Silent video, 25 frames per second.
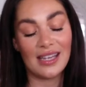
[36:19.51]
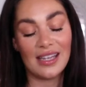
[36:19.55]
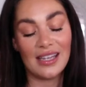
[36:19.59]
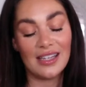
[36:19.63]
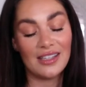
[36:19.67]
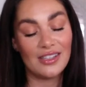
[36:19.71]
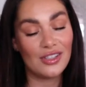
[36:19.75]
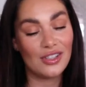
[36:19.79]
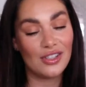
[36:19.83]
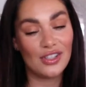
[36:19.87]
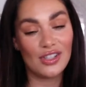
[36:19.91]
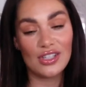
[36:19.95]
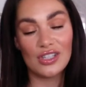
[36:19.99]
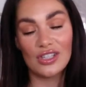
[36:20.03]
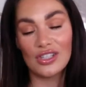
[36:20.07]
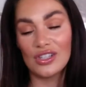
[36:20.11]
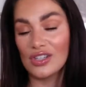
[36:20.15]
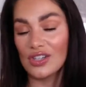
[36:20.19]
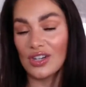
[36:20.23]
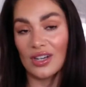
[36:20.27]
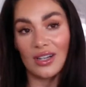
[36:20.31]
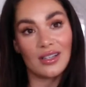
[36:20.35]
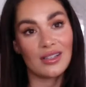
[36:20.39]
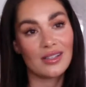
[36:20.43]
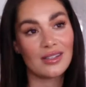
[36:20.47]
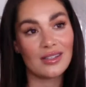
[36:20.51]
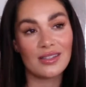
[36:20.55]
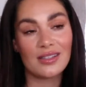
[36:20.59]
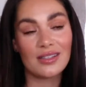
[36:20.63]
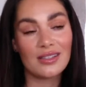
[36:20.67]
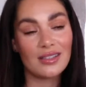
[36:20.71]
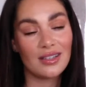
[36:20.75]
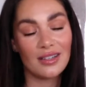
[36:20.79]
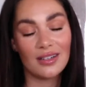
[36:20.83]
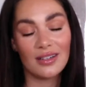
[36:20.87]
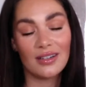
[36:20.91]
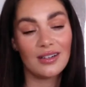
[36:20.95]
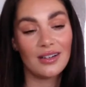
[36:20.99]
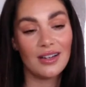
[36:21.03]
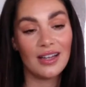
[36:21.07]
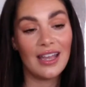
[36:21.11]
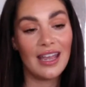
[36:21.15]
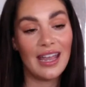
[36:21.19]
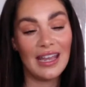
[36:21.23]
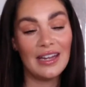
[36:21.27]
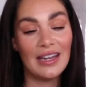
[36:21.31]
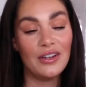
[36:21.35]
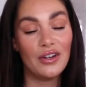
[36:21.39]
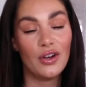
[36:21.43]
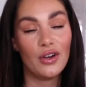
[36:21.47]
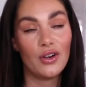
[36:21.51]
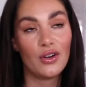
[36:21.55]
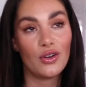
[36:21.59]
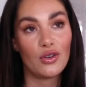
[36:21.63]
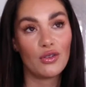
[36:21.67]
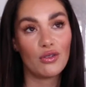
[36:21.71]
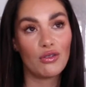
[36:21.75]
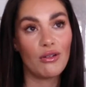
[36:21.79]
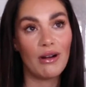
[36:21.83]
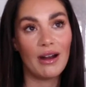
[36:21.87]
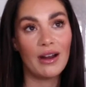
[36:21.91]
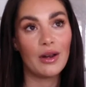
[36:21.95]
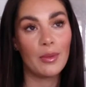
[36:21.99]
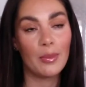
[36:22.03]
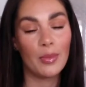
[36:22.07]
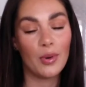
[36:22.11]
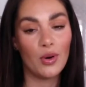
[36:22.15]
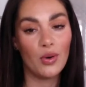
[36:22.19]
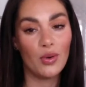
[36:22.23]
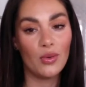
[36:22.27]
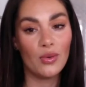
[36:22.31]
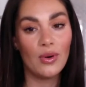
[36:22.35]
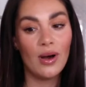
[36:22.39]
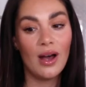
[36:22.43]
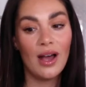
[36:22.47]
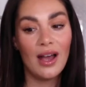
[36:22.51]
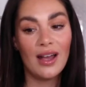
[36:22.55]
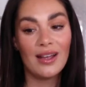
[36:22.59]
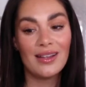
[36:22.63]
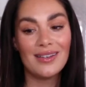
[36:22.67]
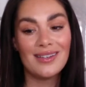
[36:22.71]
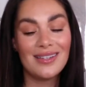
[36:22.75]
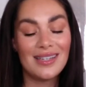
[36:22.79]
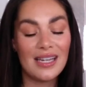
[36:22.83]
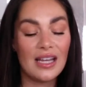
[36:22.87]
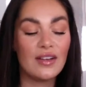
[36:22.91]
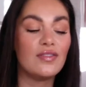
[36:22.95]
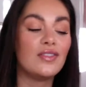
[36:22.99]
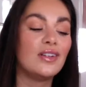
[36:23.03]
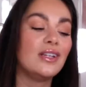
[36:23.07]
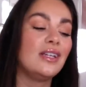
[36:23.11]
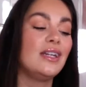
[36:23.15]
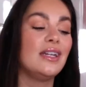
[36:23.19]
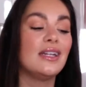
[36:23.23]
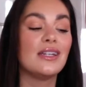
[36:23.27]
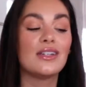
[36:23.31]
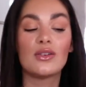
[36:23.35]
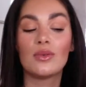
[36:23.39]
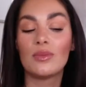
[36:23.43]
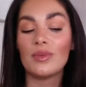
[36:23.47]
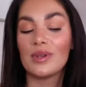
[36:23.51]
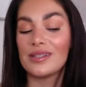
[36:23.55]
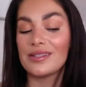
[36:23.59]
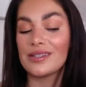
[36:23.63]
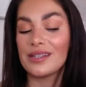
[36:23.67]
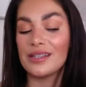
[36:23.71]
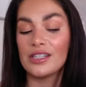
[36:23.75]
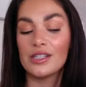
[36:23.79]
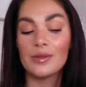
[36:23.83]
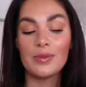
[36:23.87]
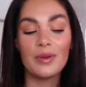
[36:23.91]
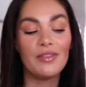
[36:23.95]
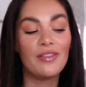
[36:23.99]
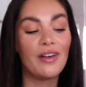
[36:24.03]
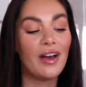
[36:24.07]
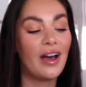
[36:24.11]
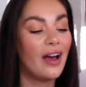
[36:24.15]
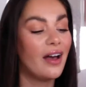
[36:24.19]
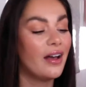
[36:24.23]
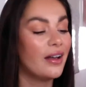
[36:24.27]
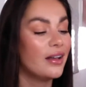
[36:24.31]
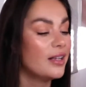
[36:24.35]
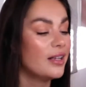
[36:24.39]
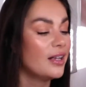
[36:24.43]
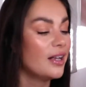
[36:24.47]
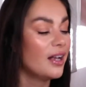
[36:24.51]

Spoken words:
It's just incredible. Definitely need it on my skin, to be fair.